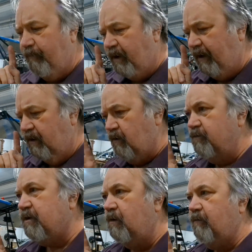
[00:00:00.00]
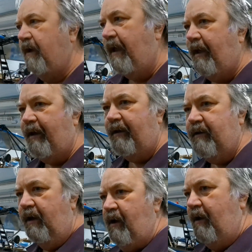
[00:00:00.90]
my nose cone had
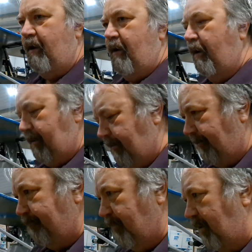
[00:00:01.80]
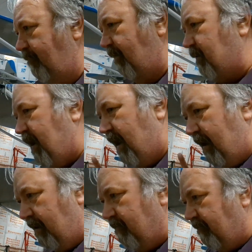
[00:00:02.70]
a very
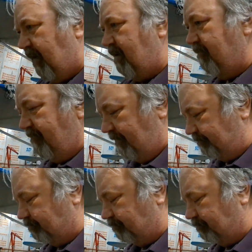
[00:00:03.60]
innovative